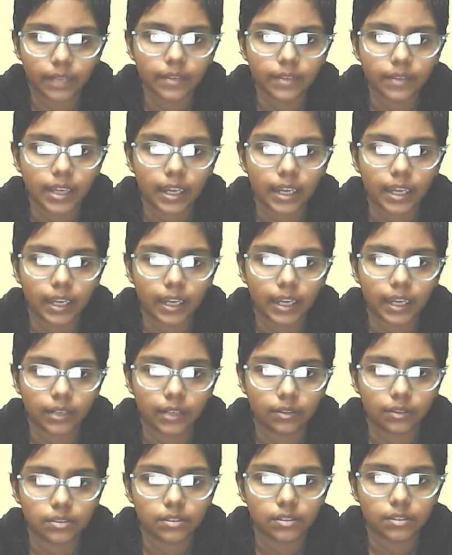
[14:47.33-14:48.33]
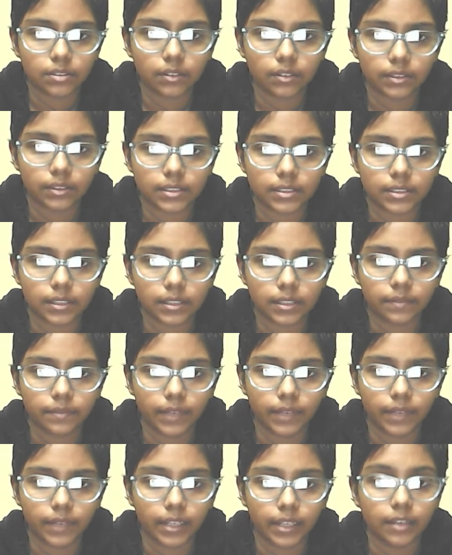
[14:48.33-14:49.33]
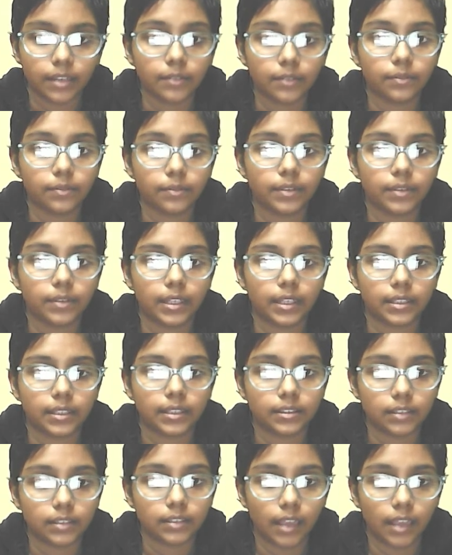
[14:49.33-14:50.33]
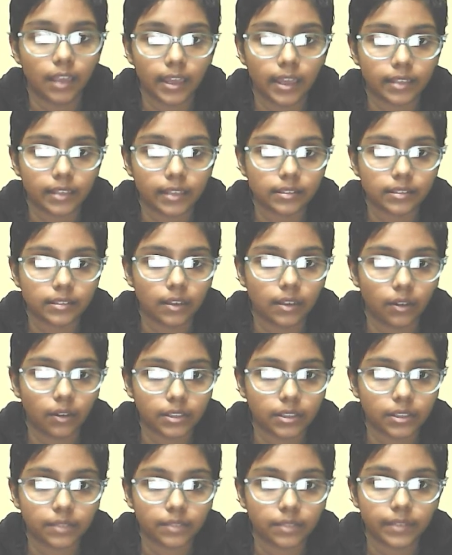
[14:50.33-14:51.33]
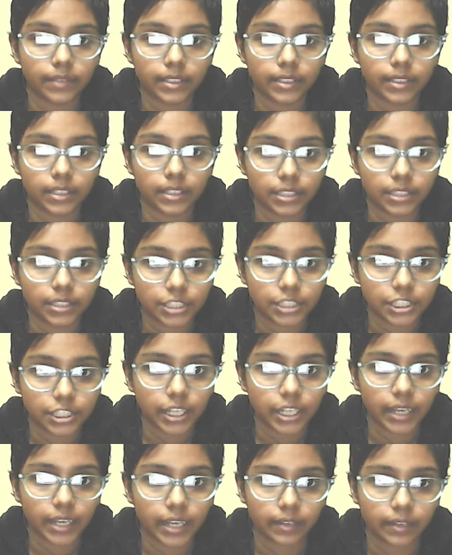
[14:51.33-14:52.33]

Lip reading: and also on c5 and with a check.